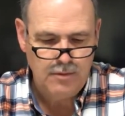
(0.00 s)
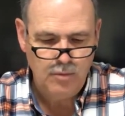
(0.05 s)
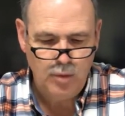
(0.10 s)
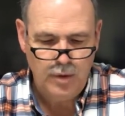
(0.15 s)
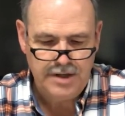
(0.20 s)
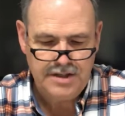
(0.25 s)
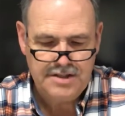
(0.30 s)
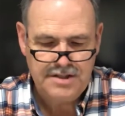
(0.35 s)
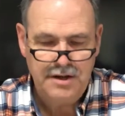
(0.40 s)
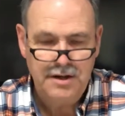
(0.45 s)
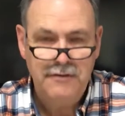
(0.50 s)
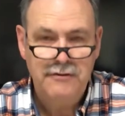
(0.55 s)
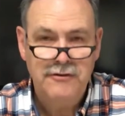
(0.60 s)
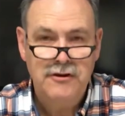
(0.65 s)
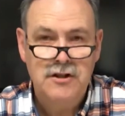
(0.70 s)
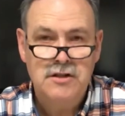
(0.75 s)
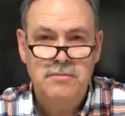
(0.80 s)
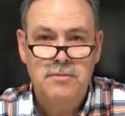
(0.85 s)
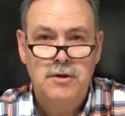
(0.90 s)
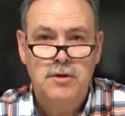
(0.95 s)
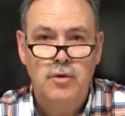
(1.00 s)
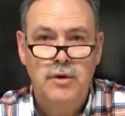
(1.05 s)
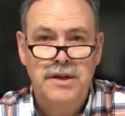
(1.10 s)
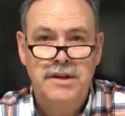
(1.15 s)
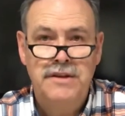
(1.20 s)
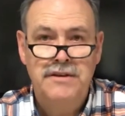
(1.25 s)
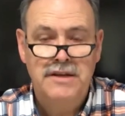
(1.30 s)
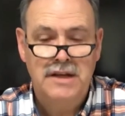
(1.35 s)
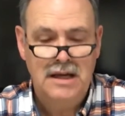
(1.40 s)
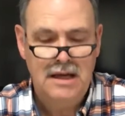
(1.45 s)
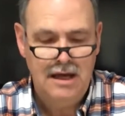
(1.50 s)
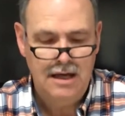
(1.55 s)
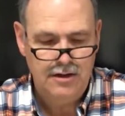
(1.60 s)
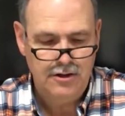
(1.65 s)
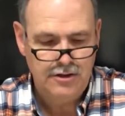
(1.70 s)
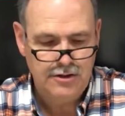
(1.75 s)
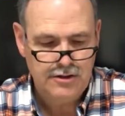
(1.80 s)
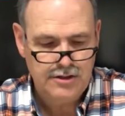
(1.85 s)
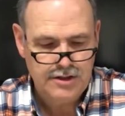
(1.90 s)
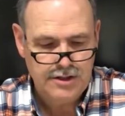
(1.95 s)
what is the difference between the
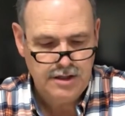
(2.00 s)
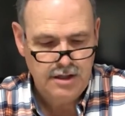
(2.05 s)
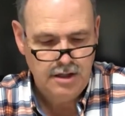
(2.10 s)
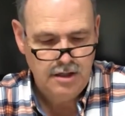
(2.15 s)
colors.